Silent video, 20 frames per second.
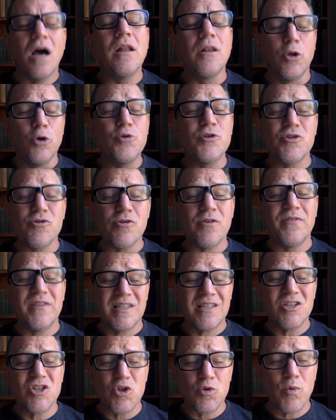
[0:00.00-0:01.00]
loser of a
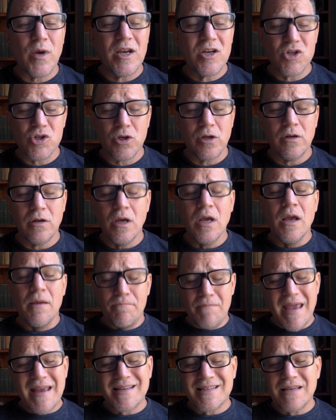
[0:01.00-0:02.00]
situation
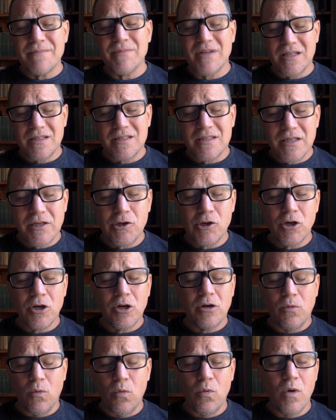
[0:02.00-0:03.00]
makes him
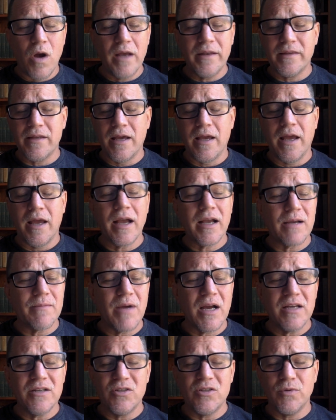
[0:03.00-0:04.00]
consider, what the heck am
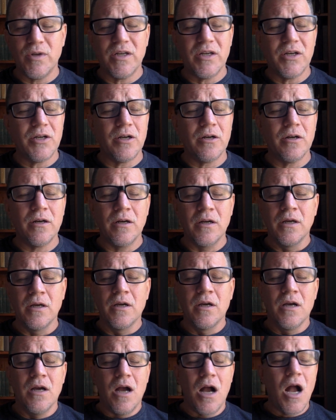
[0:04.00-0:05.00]
I doing here?
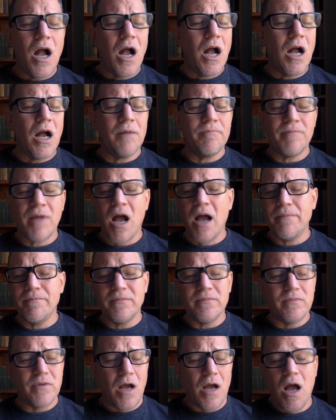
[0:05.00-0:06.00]

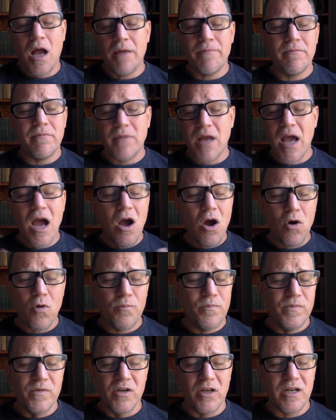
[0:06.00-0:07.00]
I'm
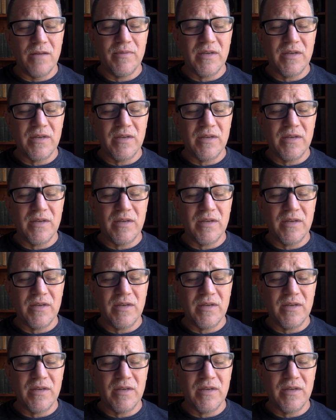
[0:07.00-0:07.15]
now going to